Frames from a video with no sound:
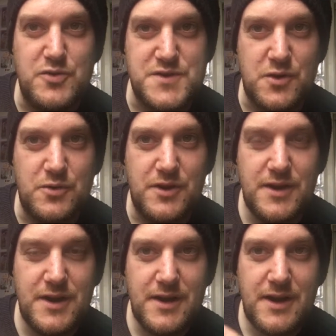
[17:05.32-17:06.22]
Ozone.
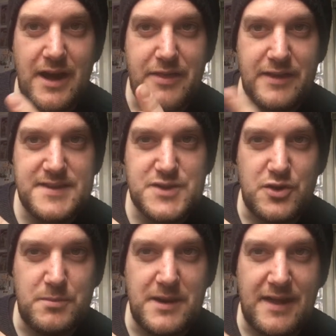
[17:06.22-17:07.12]
I think this
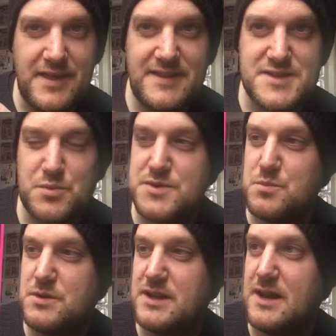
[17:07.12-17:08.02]
was
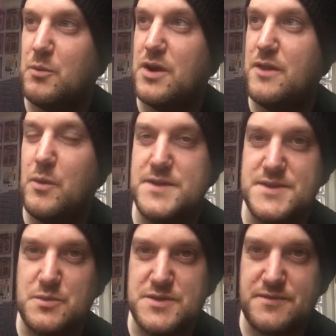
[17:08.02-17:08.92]
kind of one of the
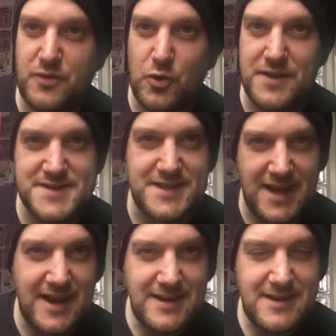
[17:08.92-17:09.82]
ones that was for this
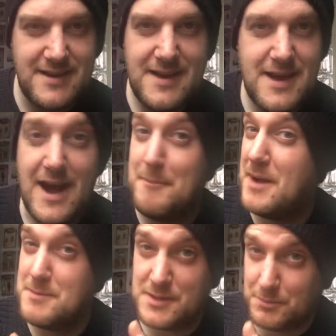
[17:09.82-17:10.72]
line. I
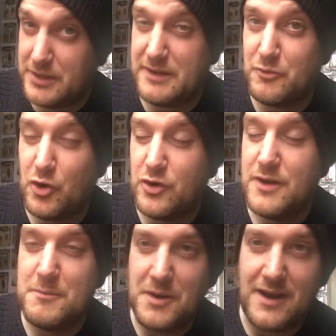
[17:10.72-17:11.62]
might be completely wrong,
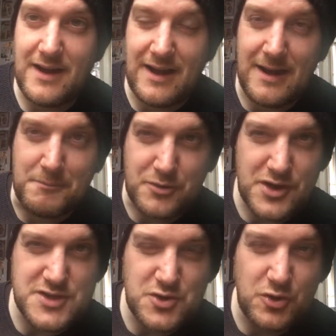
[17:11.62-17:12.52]
but I'm
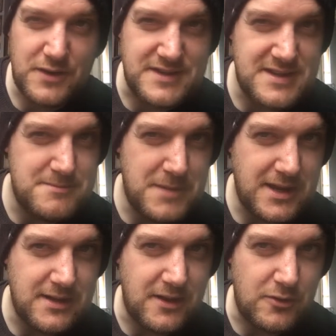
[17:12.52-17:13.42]
pretty sure they didn't
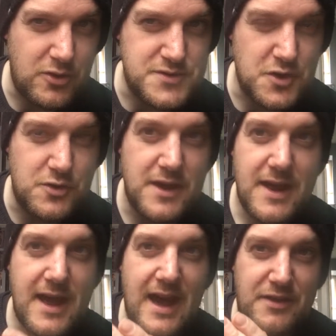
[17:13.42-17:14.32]
make another Ozone.
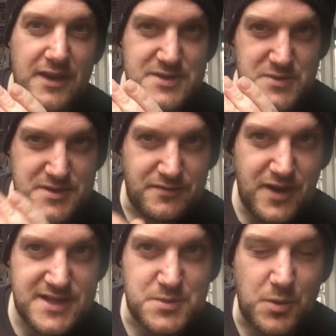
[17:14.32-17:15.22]
I think this was the
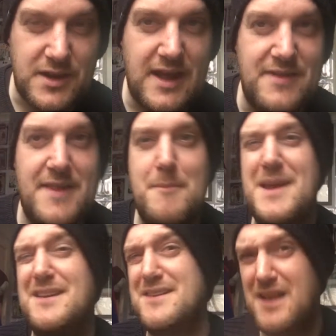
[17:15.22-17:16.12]
first one, and then they
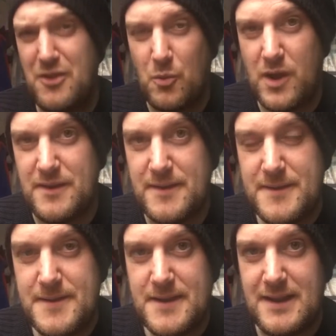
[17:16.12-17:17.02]
made another one
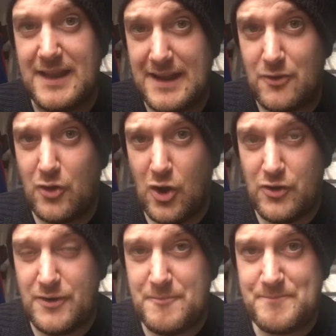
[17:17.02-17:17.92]
later on